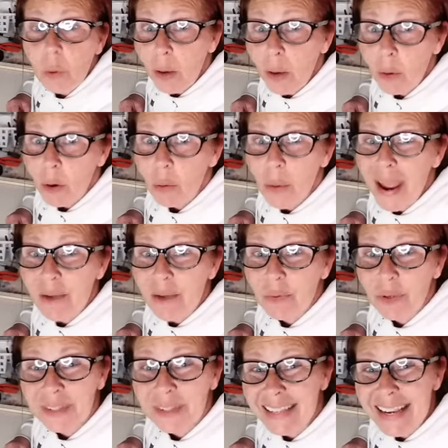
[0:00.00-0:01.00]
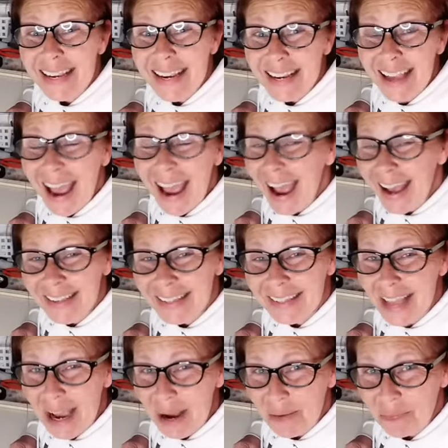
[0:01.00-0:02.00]
oh well, wait, we'll see. Ask
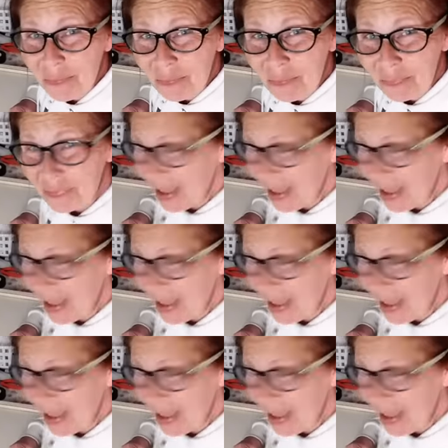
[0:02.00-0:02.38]
them.